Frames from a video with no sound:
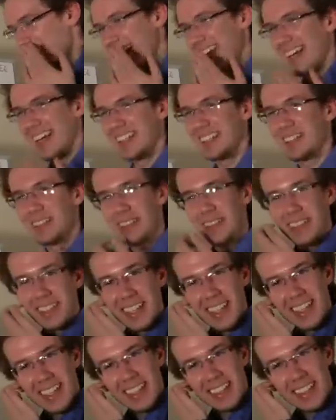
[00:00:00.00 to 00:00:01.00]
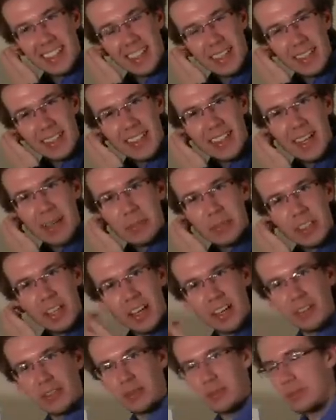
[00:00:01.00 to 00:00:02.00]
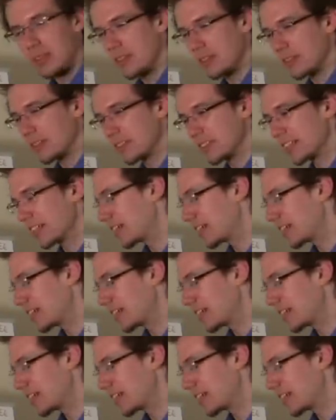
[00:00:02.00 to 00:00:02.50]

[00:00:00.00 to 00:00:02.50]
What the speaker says: It's sort of late and I'm tired from the whole day.